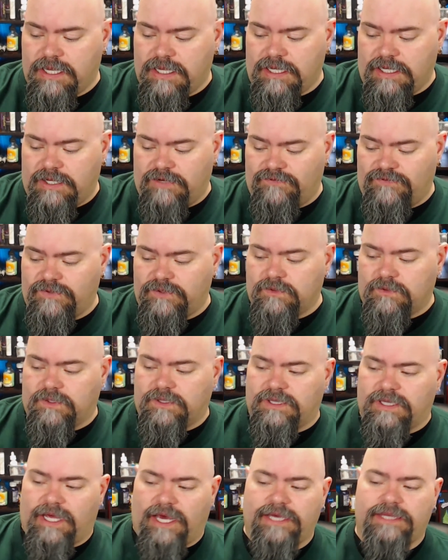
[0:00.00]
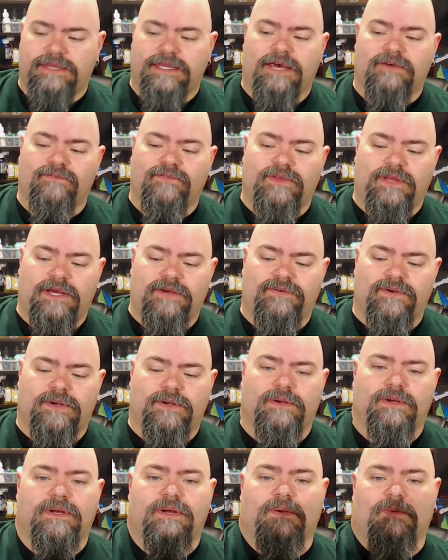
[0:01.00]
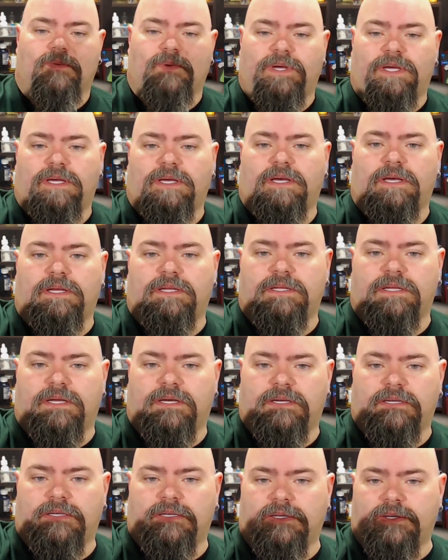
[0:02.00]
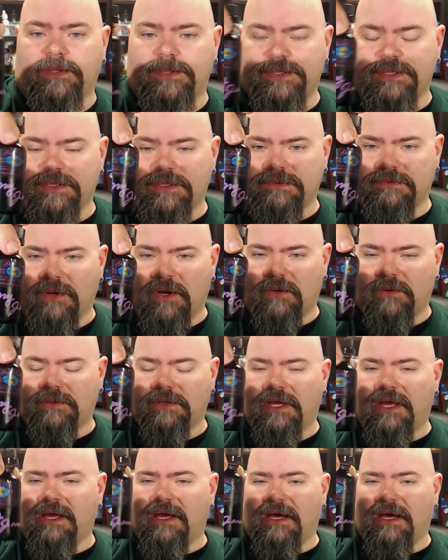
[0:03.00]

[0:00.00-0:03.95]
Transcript: If you like that flavor when you used to smoke